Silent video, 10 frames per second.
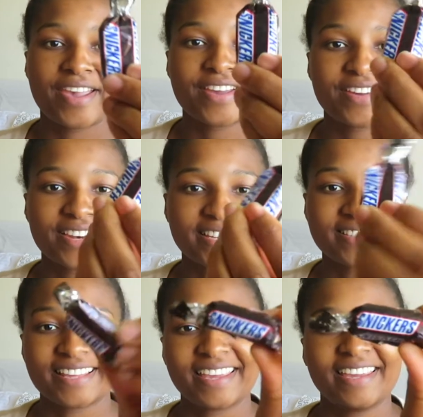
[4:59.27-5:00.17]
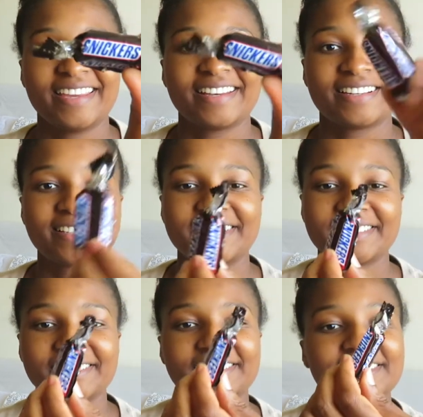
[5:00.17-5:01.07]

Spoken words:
goodies here.